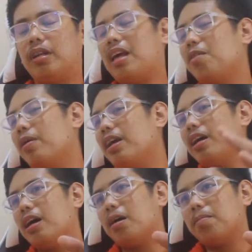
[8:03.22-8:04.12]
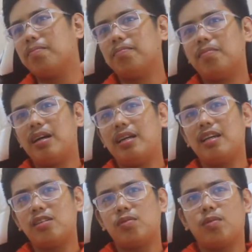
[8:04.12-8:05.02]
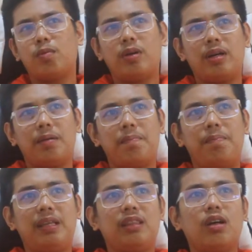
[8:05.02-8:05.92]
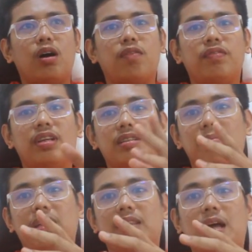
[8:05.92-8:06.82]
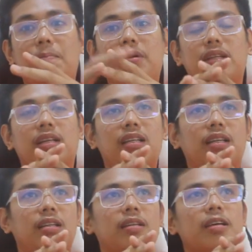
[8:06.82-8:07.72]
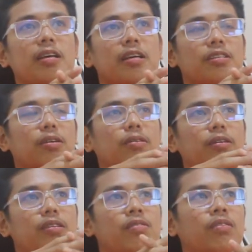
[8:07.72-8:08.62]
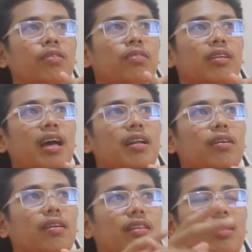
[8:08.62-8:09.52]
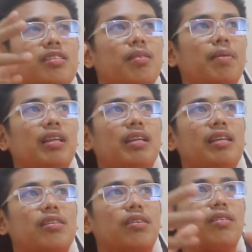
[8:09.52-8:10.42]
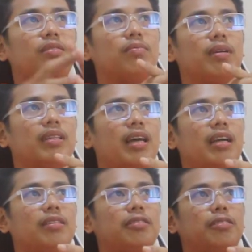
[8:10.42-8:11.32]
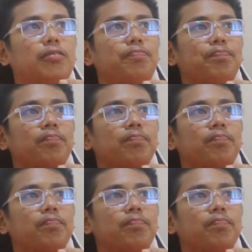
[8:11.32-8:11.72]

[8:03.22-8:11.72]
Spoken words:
But anyway, I guess we're bit off na sa main topic natin. So yun nga, no? That's the main reason kung ba tayo